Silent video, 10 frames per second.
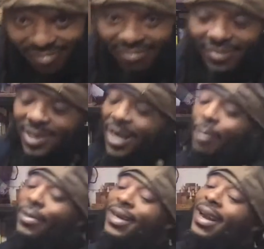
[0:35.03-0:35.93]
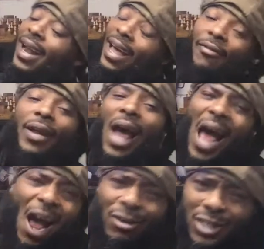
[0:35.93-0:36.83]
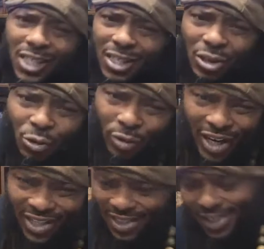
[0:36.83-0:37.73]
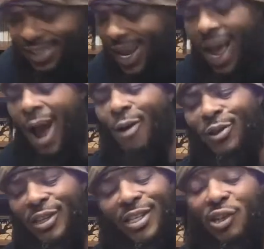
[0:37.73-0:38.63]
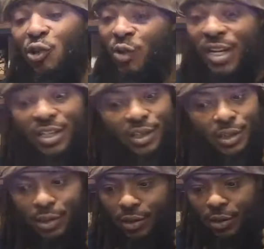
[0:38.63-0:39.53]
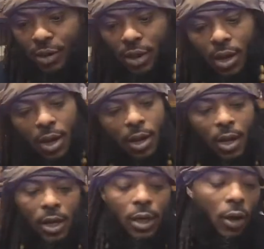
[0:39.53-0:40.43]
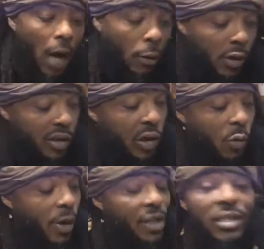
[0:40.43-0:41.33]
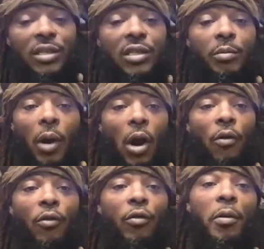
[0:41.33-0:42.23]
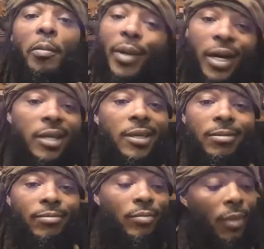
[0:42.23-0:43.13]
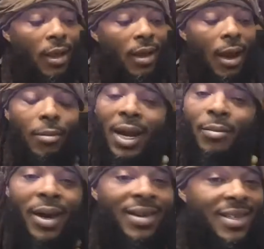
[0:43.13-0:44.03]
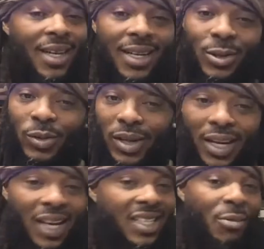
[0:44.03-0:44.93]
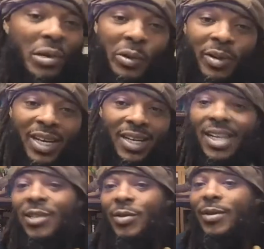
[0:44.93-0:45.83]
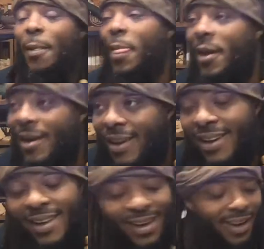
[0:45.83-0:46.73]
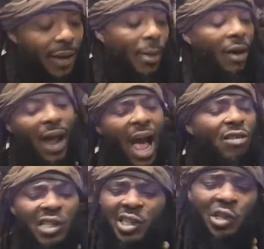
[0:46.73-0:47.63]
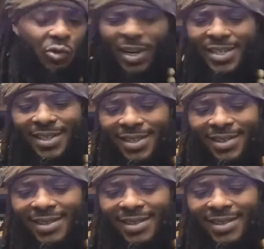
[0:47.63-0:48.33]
Chapter 11, how she dresses. How she dresses. You know, I was going to wait till tomorrow, but I'm like, man, let's get this one in because I want to read this one about how she dresses.